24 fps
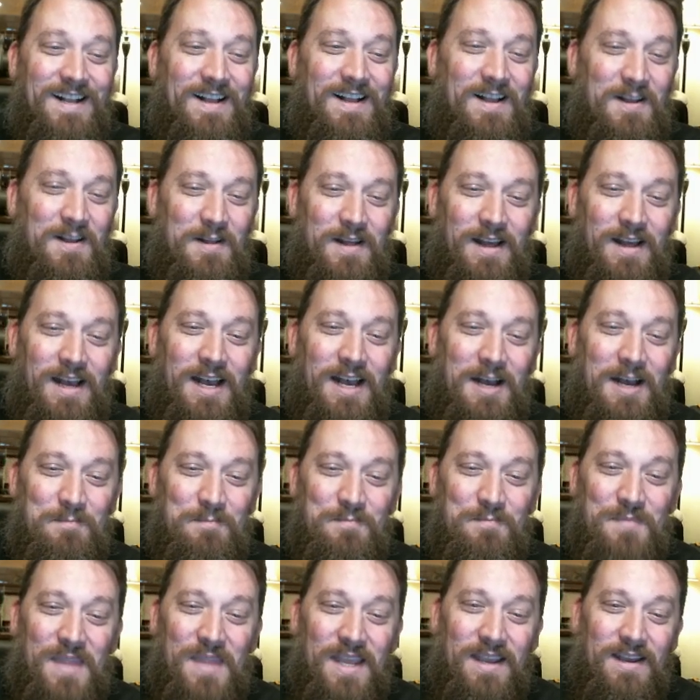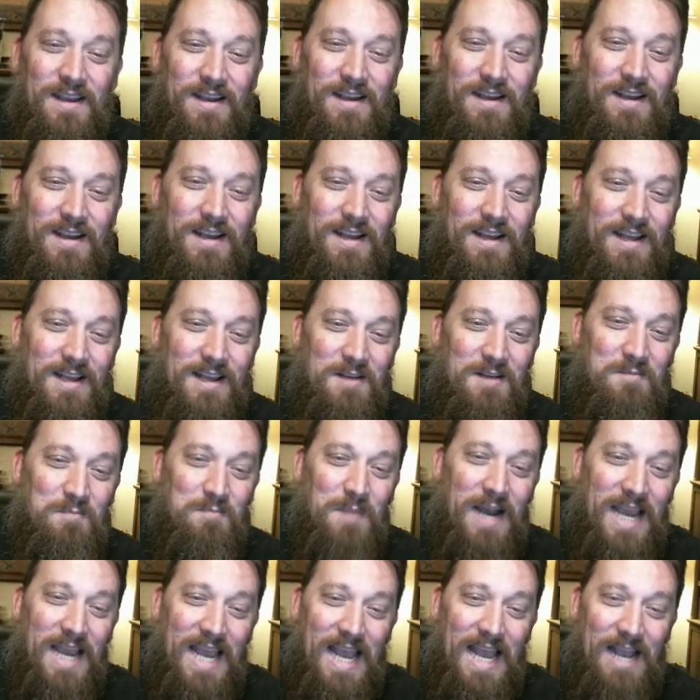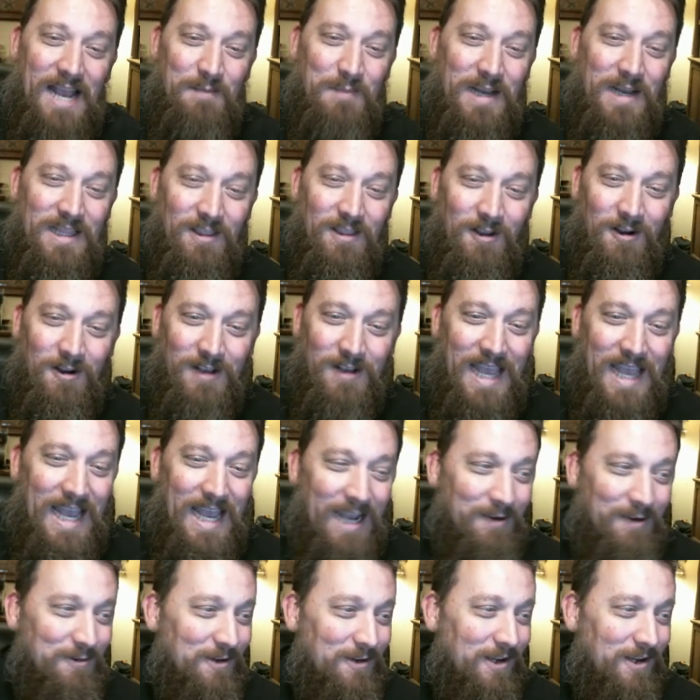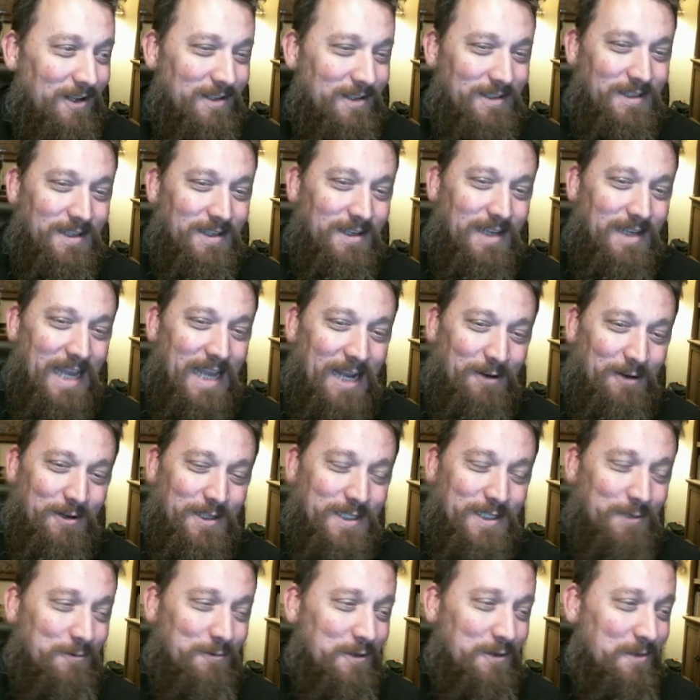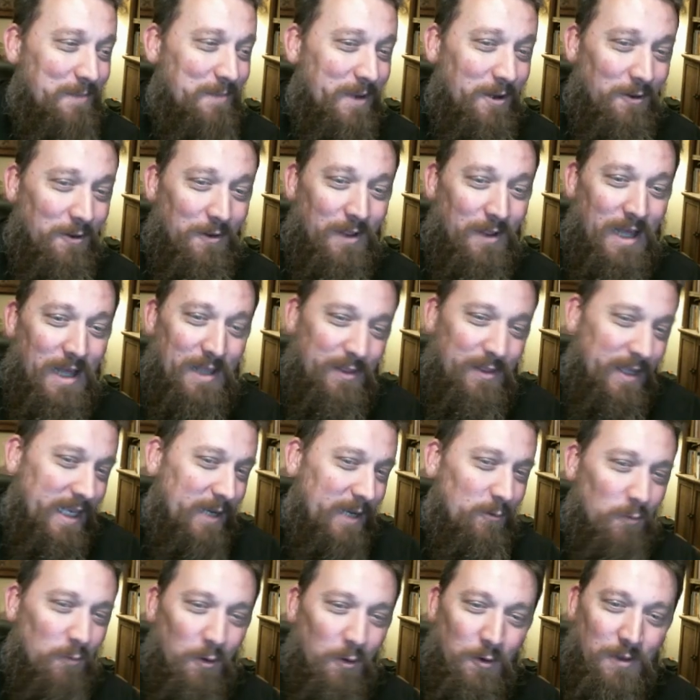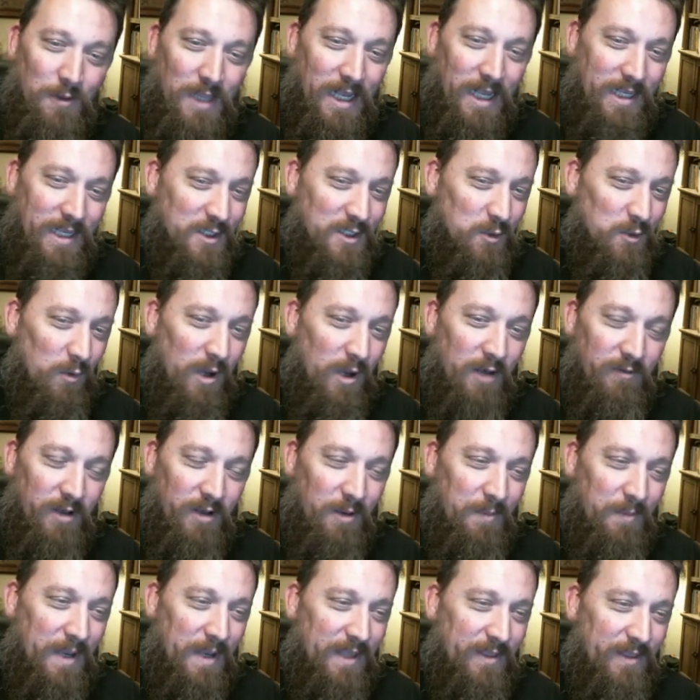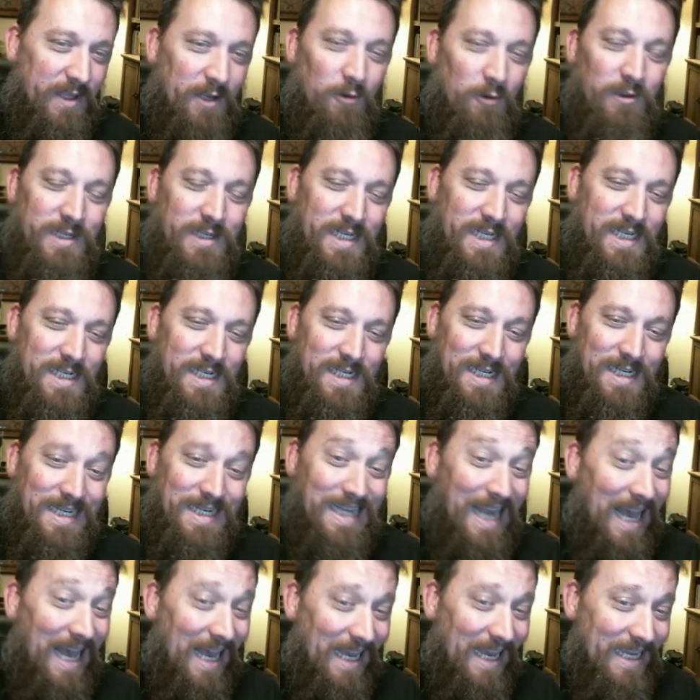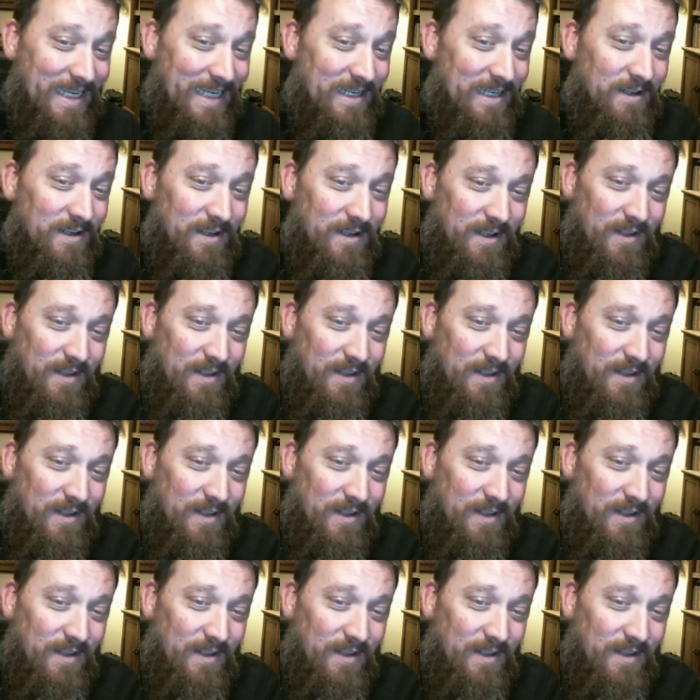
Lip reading: My long Aggradon, the Aggradons that were in the middle, I think I rolled like a 12 on them. I think I only needed a 9.